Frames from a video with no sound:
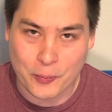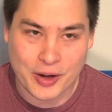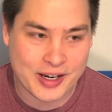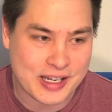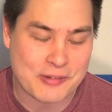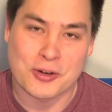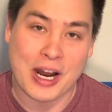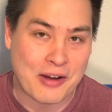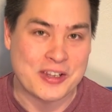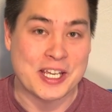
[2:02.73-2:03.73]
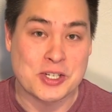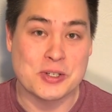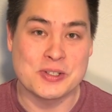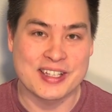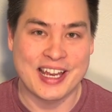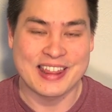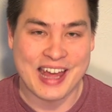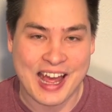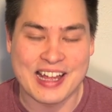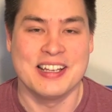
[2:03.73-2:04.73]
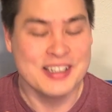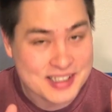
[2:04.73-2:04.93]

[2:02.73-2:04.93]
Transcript: one. If you're having issues like that,